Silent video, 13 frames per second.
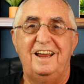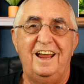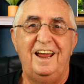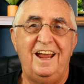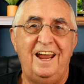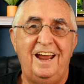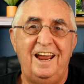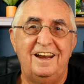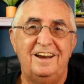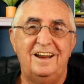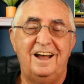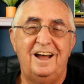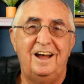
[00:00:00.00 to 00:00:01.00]
and
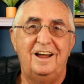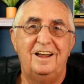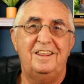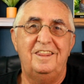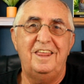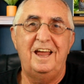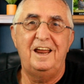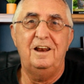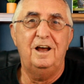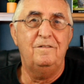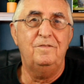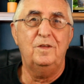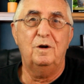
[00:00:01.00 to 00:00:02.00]
they
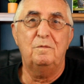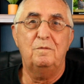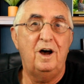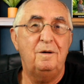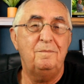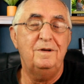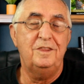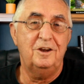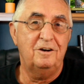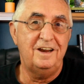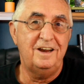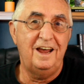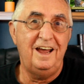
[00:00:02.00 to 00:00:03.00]
love their mom and their
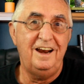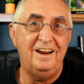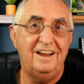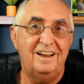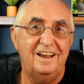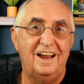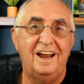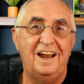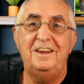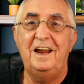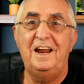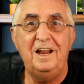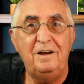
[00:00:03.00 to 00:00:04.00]
dad, and
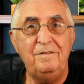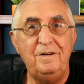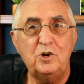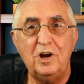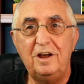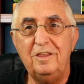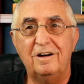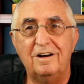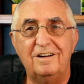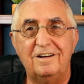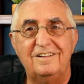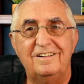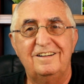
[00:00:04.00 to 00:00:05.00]
they love each other.
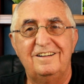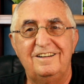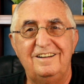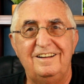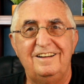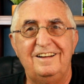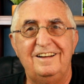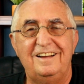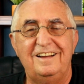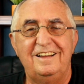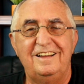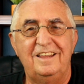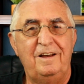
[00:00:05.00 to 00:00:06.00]

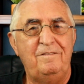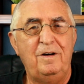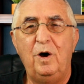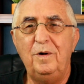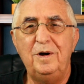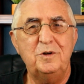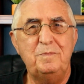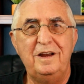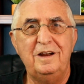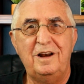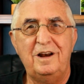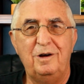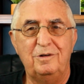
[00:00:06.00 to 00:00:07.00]
They've always been
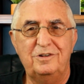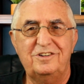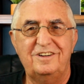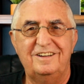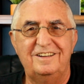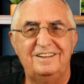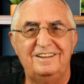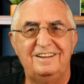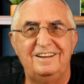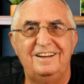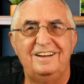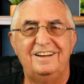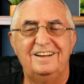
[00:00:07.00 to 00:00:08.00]
close.
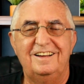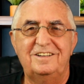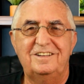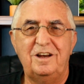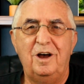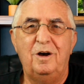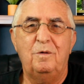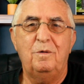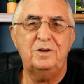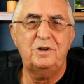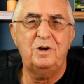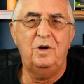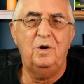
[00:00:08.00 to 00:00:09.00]
So we're
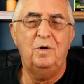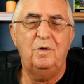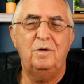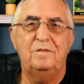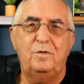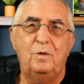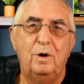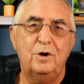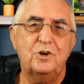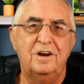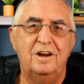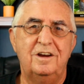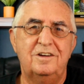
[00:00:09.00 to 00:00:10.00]
so
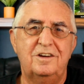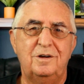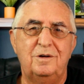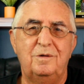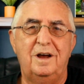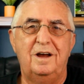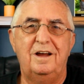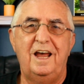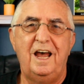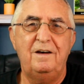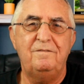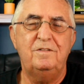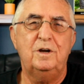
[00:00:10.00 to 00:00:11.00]
fortunate to
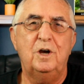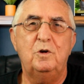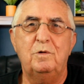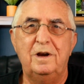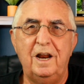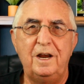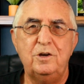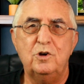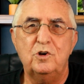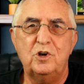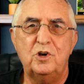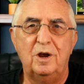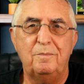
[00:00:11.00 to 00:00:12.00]
have a good
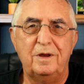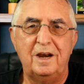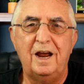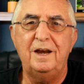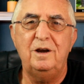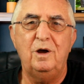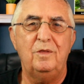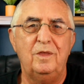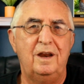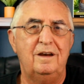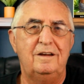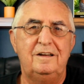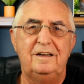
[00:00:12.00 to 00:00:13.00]
relationship, and I know
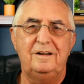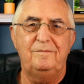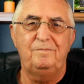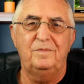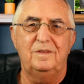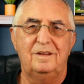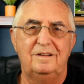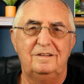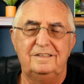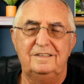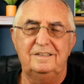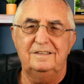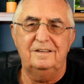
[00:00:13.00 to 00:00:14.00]
that
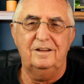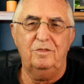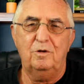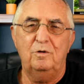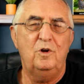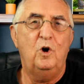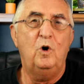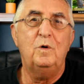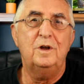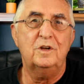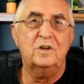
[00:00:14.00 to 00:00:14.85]
through no one's